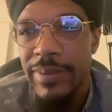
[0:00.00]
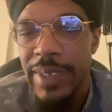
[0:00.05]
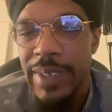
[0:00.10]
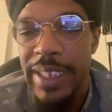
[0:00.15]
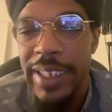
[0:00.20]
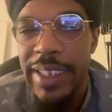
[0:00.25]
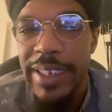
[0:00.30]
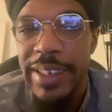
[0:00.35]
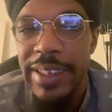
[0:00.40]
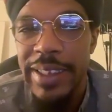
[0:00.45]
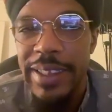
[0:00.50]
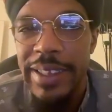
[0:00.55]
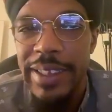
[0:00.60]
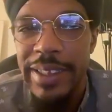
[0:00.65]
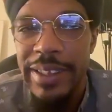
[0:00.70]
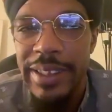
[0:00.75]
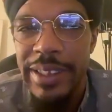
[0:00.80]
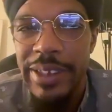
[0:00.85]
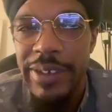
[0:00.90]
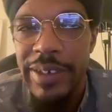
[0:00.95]
And the
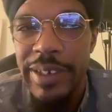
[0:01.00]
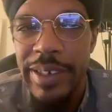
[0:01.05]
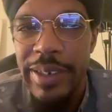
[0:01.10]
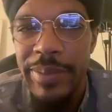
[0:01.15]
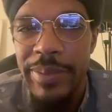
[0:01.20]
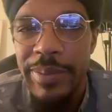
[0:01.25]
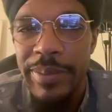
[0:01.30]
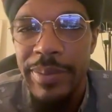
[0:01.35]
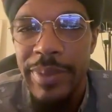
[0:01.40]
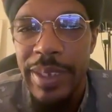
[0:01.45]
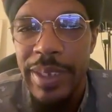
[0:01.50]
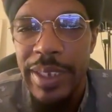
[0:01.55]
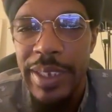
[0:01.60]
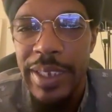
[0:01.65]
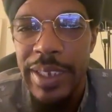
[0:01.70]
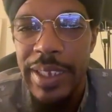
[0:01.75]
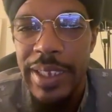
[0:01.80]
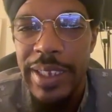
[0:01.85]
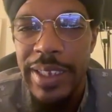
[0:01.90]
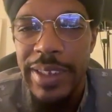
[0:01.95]
Ethereum
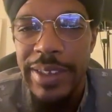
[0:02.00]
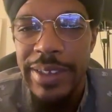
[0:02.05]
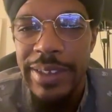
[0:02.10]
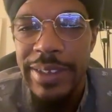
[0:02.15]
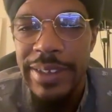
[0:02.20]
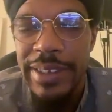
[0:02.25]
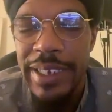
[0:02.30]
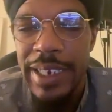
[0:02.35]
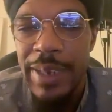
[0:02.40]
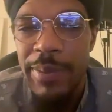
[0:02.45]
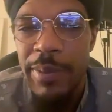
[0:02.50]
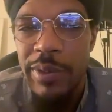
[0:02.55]
is the second